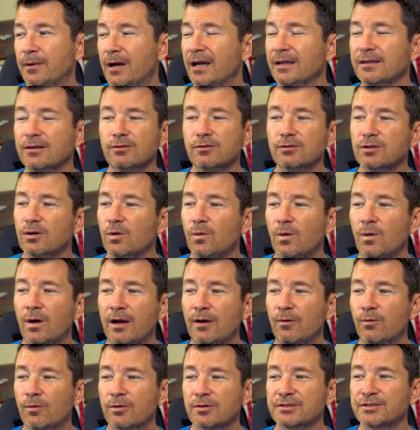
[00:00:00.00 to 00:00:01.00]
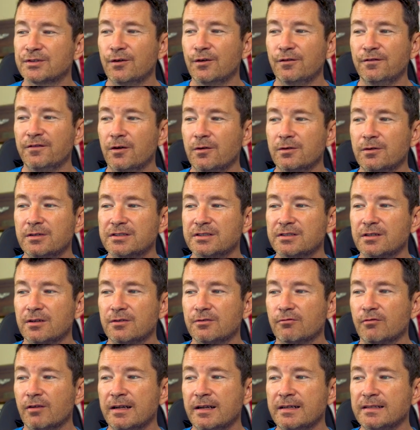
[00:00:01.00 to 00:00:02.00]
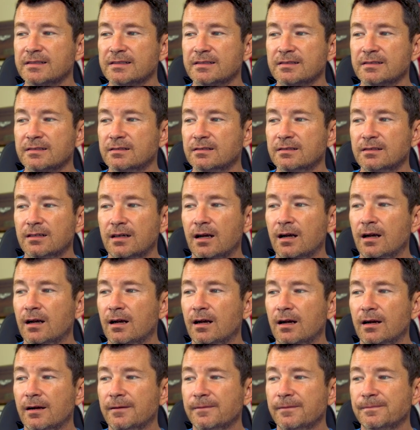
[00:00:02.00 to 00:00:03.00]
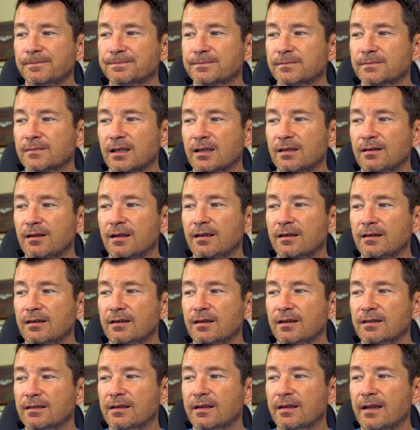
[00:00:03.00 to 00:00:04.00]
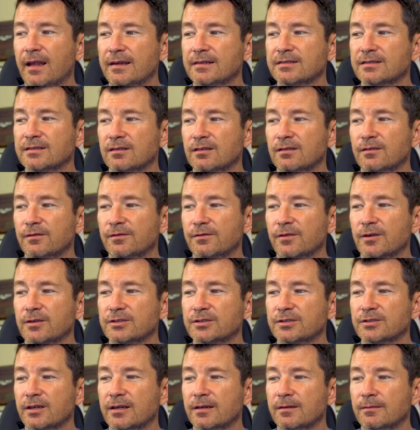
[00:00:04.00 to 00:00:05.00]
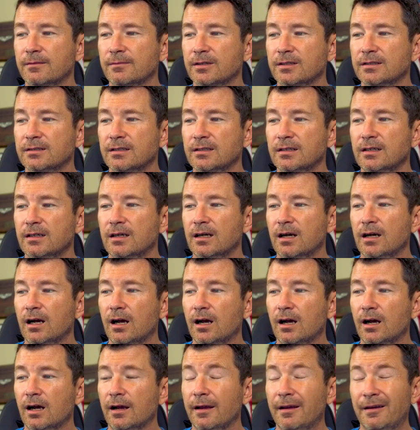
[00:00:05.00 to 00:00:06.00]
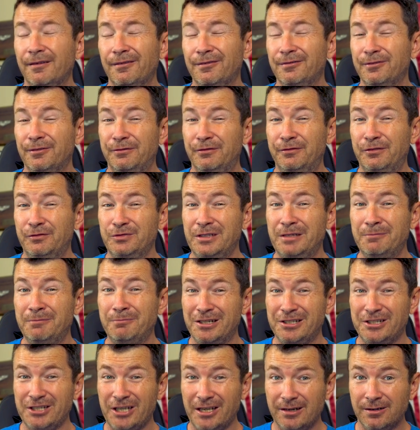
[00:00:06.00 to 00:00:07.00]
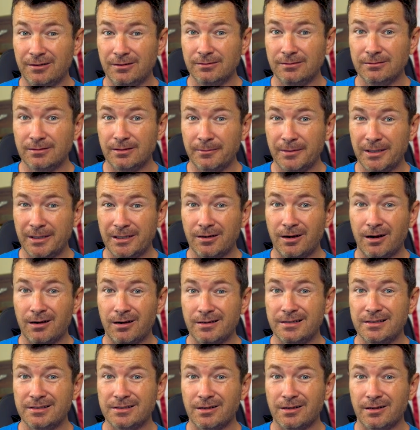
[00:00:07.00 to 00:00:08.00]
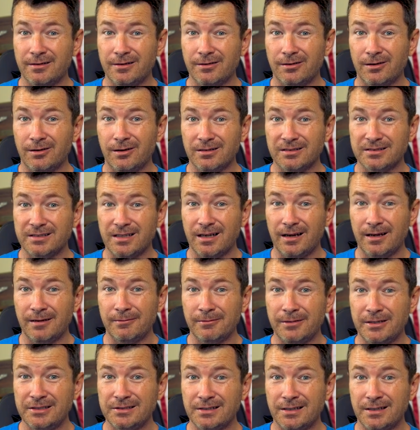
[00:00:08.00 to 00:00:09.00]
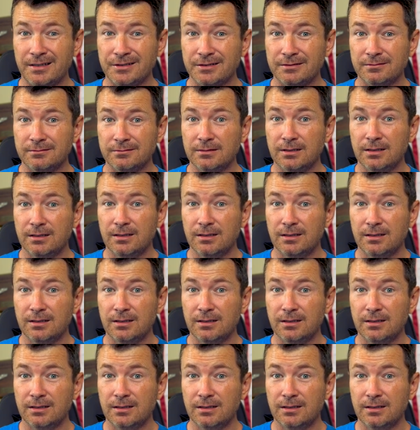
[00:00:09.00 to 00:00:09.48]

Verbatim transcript: I don't know why we're so focused on race. Um, it, it, that is a little frustrating, but uh, have you seen my channel? I mean, Gonky's on here all the time and he's Asian.